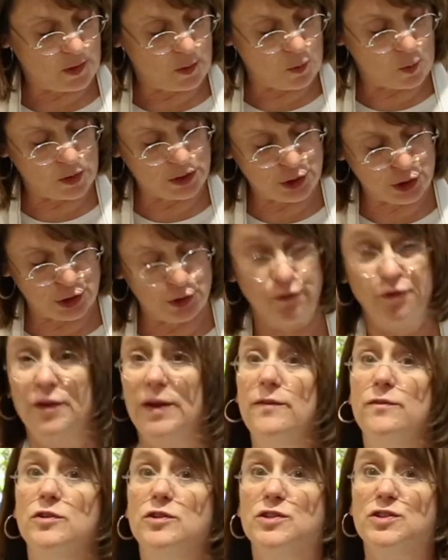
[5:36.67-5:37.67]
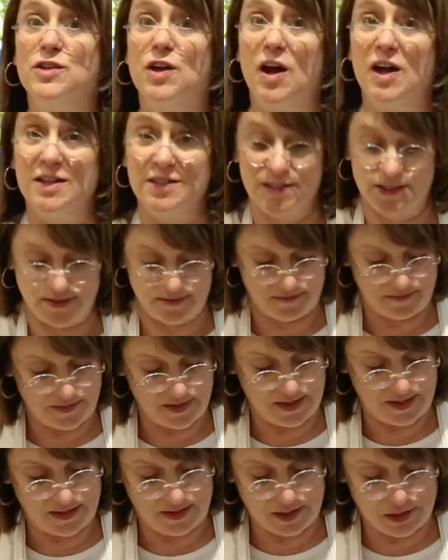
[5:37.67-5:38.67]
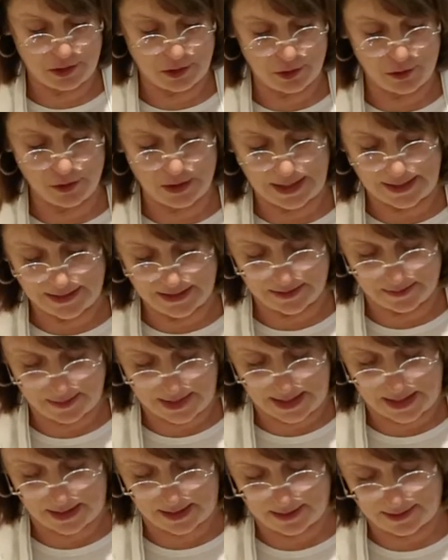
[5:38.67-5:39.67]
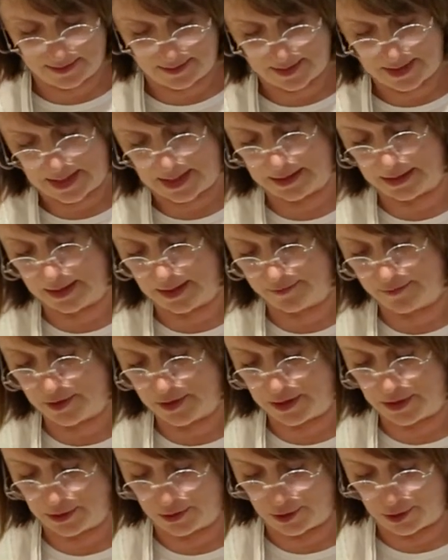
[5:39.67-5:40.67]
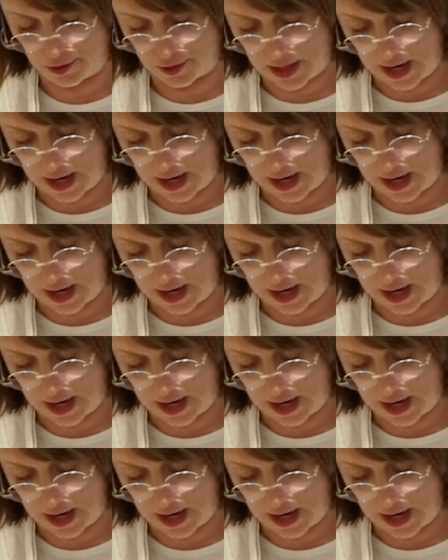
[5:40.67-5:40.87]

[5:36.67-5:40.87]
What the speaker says: What's your favorite sauce that you like to make? I'd love to hear your